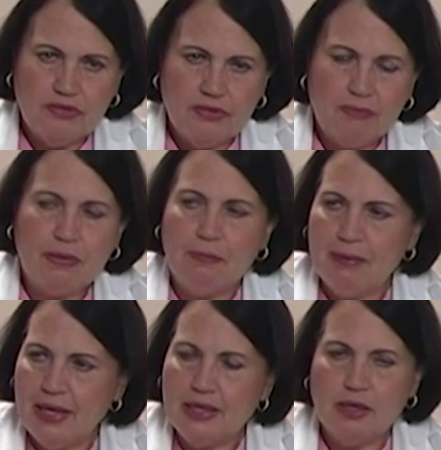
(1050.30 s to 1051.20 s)
something
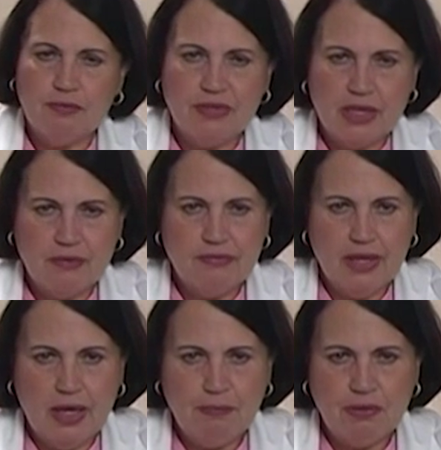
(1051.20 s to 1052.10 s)
bad comes out of
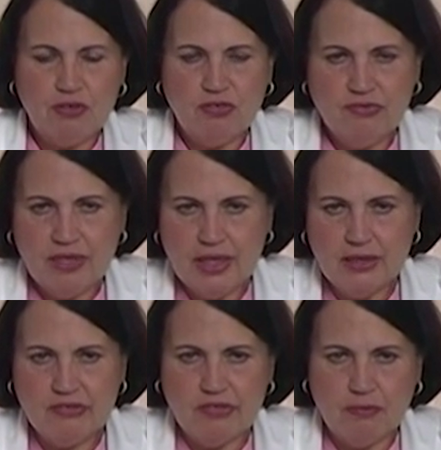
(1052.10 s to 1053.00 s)
that because you've
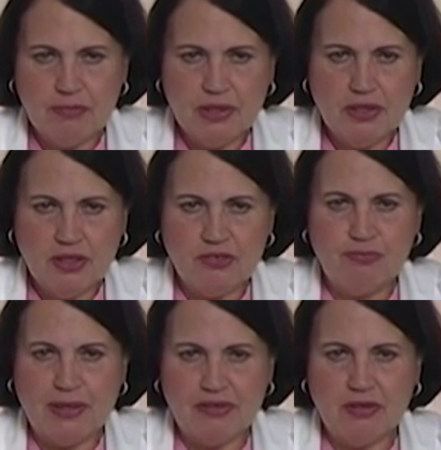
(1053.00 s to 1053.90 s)
taken something
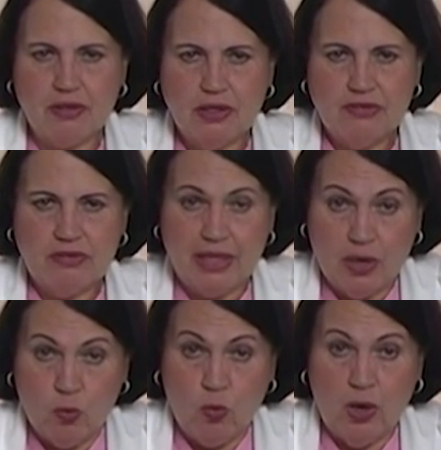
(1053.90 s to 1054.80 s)
expecting to
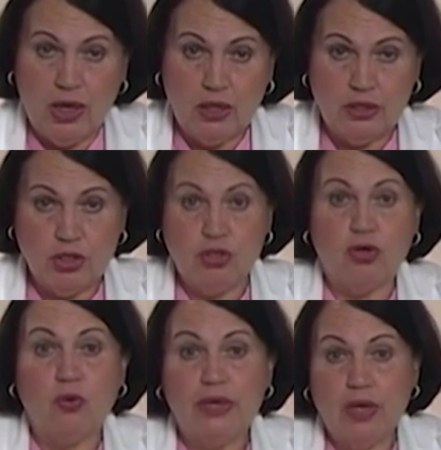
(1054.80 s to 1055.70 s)
get well and you
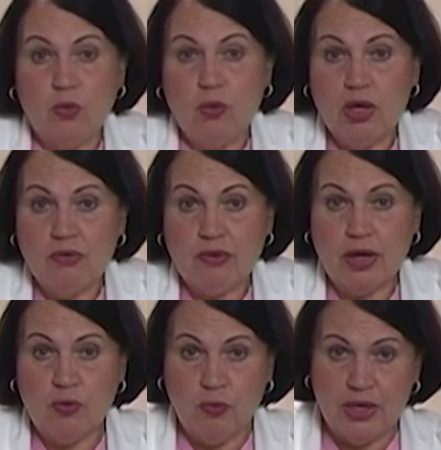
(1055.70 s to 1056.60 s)
don't get well
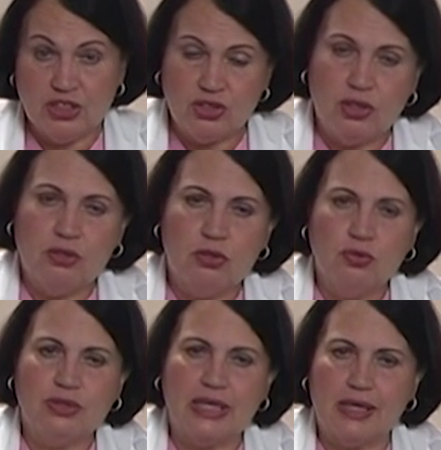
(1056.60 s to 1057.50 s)
right away, so you
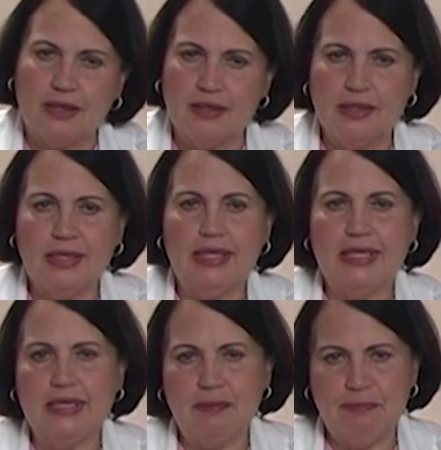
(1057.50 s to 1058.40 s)
lose out on a
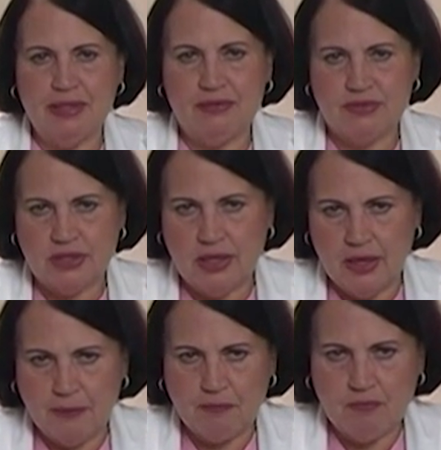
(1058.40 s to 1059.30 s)
little bit of
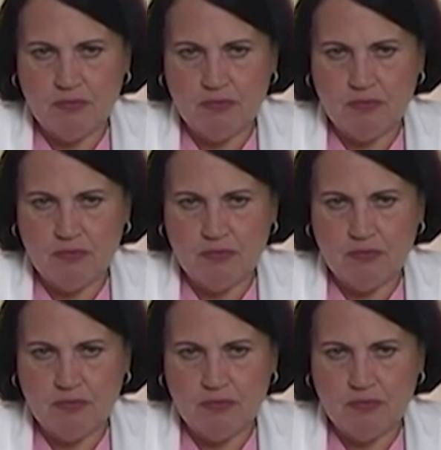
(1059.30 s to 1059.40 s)
time.